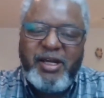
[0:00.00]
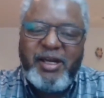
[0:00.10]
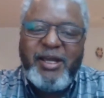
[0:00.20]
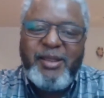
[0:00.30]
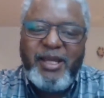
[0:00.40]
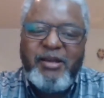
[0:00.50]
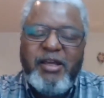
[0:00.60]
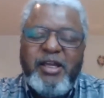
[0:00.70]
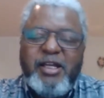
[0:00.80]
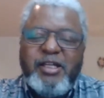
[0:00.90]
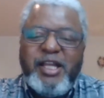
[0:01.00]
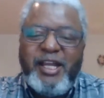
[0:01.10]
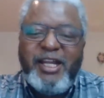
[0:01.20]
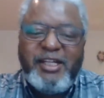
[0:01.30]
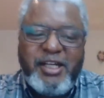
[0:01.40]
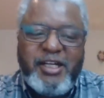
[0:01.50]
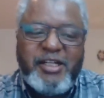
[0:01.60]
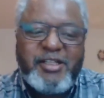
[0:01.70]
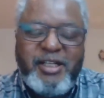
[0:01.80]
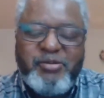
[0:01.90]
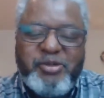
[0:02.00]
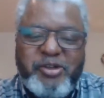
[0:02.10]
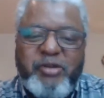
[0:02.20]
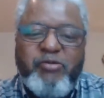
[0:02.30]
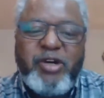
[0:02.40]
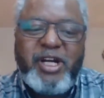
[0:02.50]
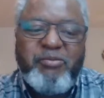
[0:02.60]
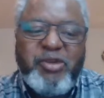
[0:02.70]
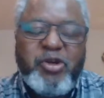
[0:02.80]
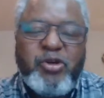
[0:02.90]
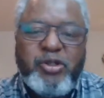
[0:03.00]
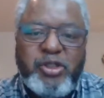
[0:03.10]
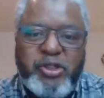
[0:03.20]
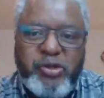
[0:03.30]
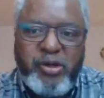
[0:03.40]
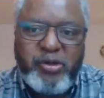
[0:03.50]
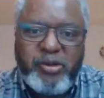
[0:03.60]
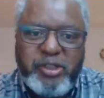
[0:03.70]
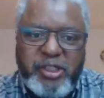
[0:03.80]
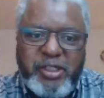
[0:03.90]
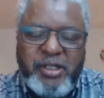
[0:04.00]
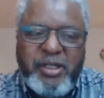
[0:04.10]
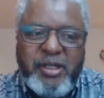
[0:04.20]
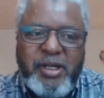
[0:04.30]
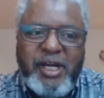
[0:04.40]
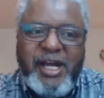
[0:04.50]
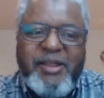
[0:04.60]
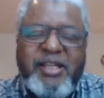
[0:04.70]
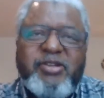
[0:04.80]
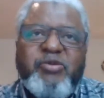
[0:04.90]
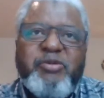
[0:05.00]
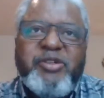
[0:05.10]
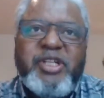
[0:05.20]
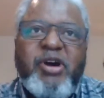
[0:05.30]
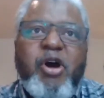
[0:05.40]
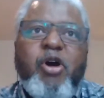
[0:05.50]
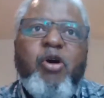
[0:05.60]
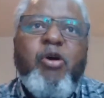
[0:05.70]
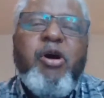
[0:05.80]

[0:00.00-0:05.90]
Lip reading: and then the internal slave trade can be controlled. And then so people say, oh,